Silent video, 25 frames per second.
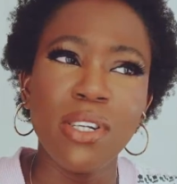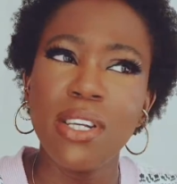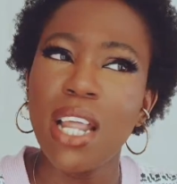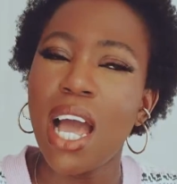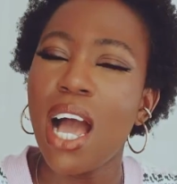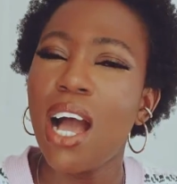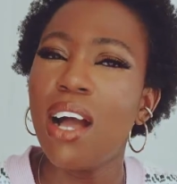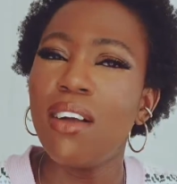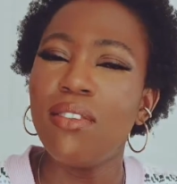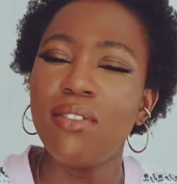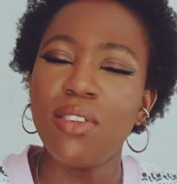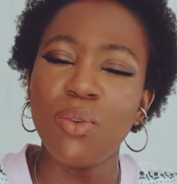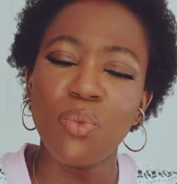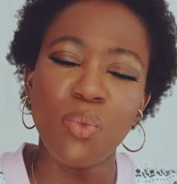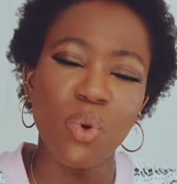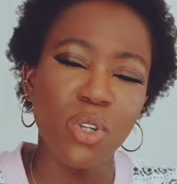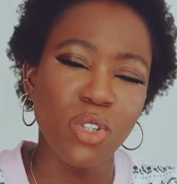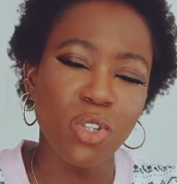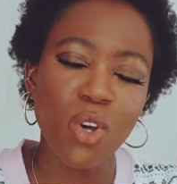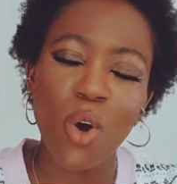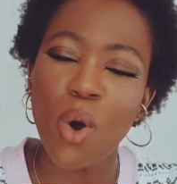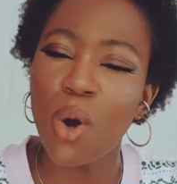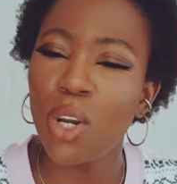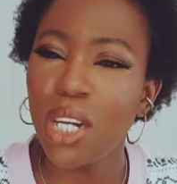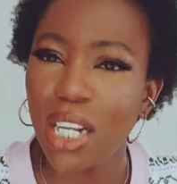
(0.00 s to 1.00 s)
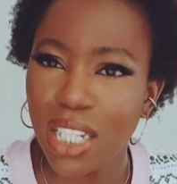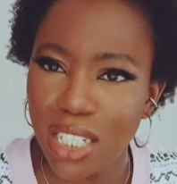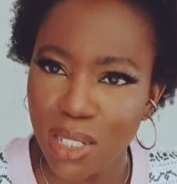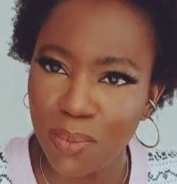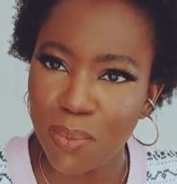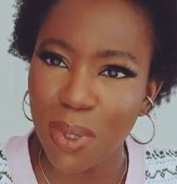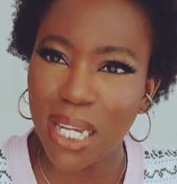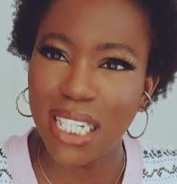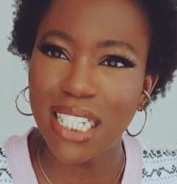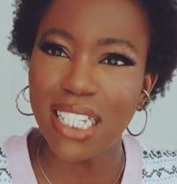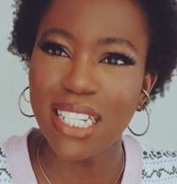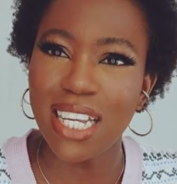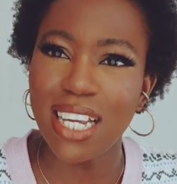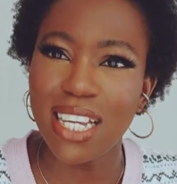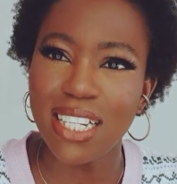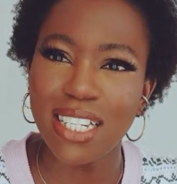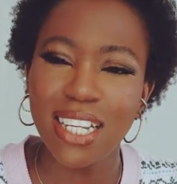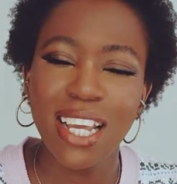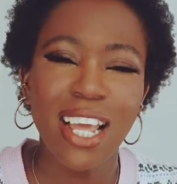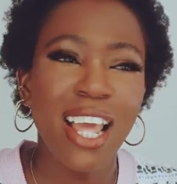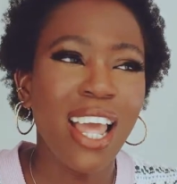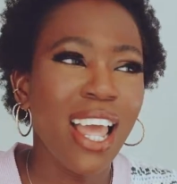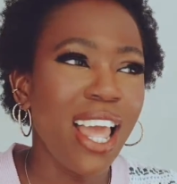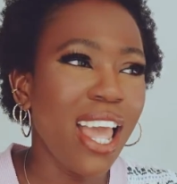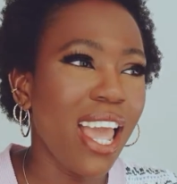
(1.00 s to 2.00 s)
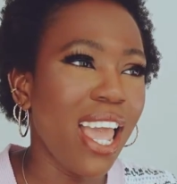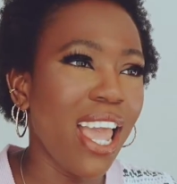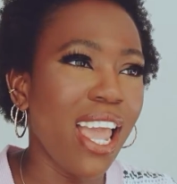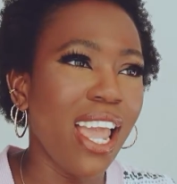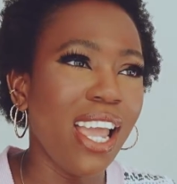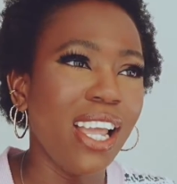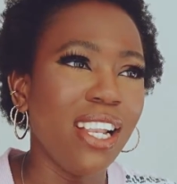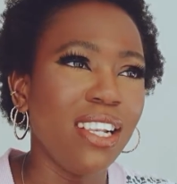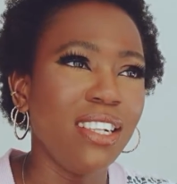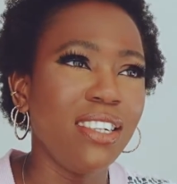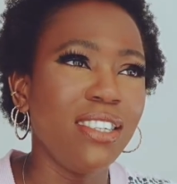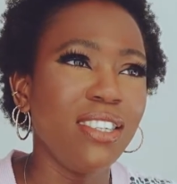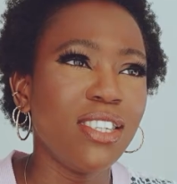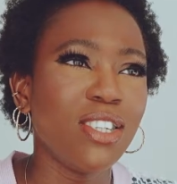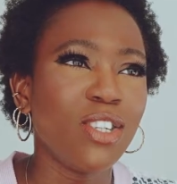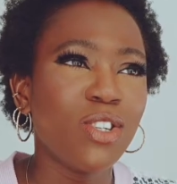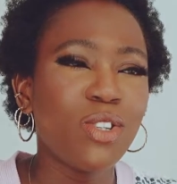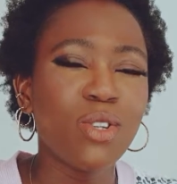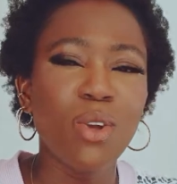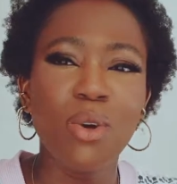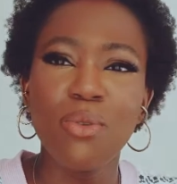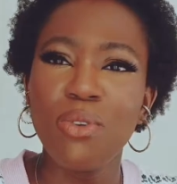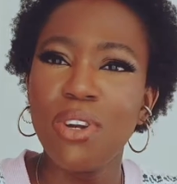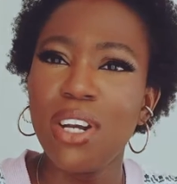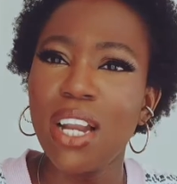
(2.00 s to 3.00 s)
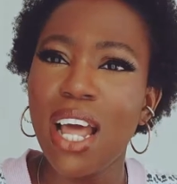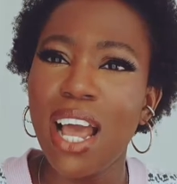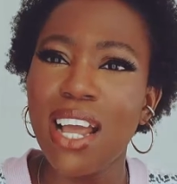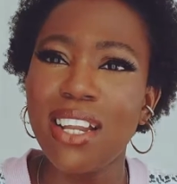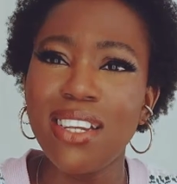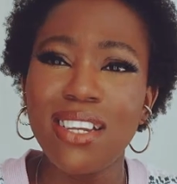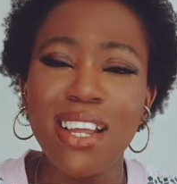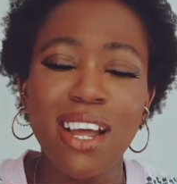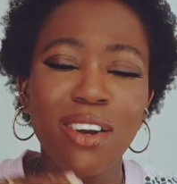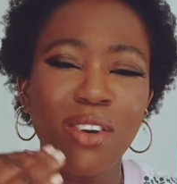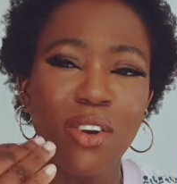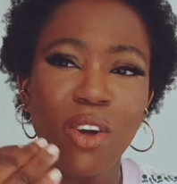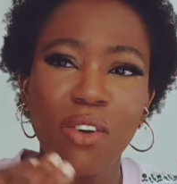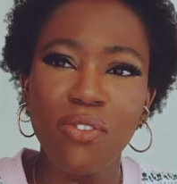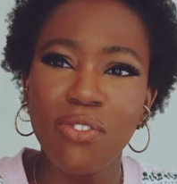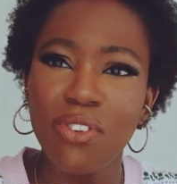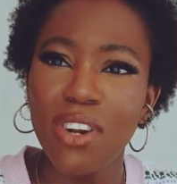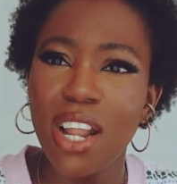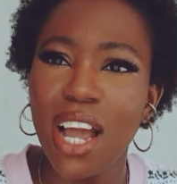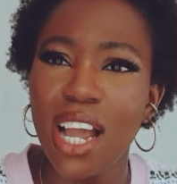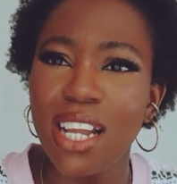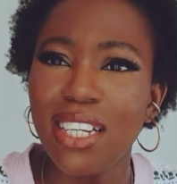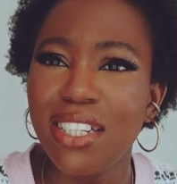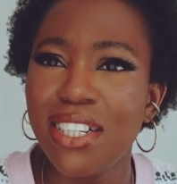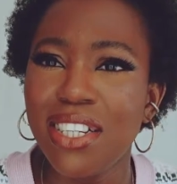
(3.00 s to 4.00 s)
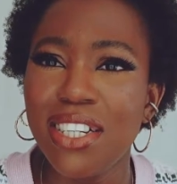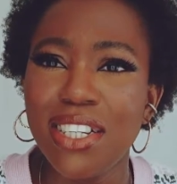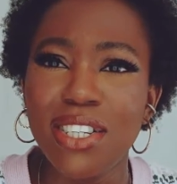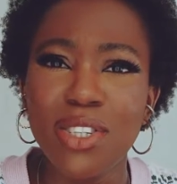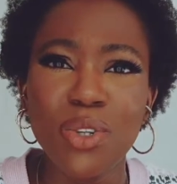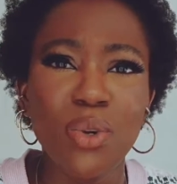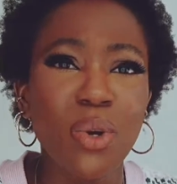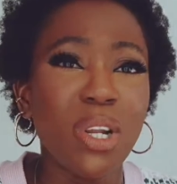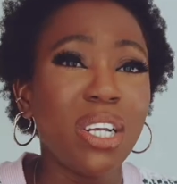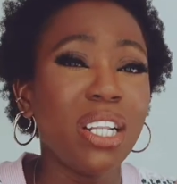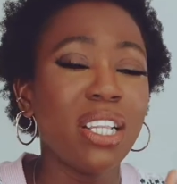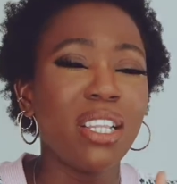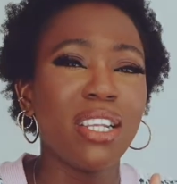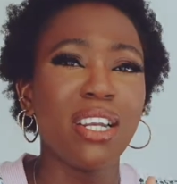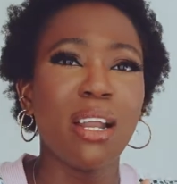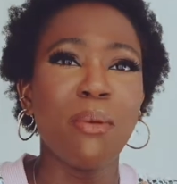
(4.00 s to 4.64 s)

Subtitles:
that was unexpected. And the storyline, their love line, she didn't know anything